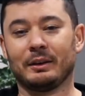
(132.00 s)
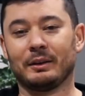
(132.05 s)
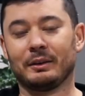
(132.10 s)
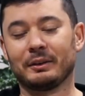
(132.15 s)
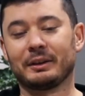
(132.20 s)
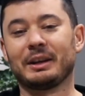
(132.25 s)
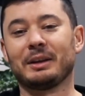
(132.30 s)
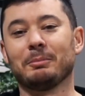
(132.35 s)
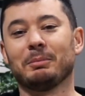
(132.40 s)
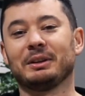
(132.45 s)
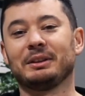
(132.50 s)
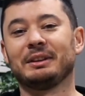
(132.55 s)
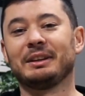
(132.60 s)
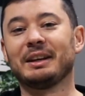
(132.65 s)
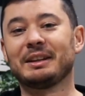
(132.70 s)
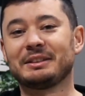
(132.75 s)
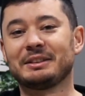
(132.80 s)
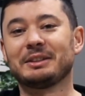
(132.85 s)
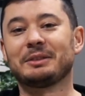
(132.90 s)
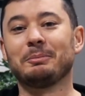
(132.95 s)
Okay, but
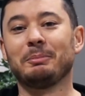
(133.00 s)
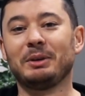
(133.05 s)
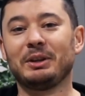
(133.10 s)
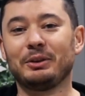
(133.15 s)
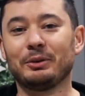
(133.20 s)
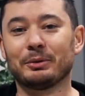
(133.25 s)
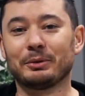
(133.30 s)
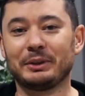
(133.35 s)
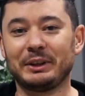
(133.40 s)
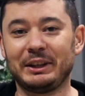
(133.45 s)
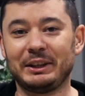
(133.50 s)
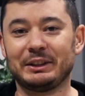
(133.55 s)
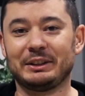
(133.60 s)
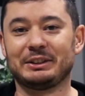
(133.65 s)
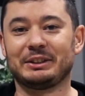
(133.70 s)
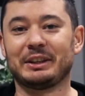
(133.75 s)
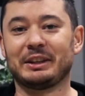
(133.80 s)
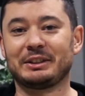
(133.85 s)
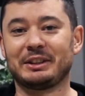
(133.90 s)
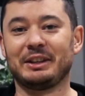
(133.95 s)
does it mean you need
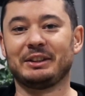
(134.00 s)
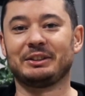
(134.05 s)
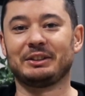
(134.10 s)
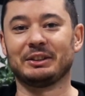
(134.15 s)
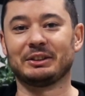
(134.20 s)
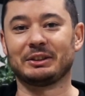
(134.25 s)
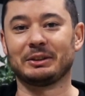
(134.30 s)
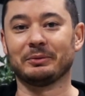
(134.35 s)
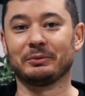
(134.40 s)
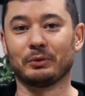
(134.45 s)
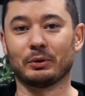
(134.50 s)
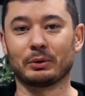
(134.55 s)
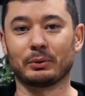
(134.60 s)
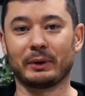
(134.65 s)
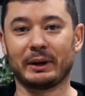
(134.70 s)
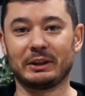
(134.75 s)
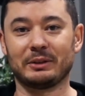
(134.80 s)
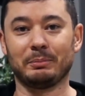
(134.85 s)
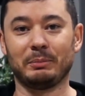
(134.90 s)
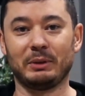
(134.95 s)
such a system for
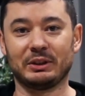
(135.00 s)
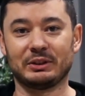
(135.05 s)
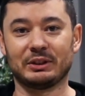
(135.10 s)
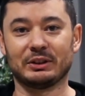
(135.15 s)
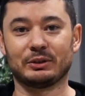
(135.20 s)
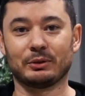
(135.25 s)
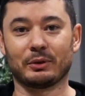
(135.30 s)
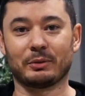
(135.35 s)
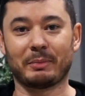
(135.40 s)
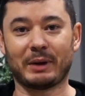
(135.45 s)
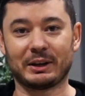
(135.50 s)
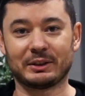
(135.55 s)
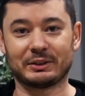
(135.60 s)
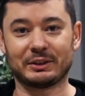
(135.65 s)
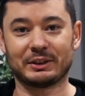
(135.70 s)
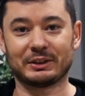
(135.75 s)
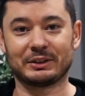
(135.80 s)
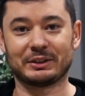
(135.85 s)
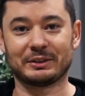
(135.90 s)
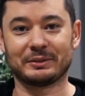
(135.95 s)
great mixes or
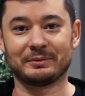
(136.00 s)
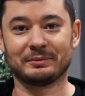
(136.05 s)
masters?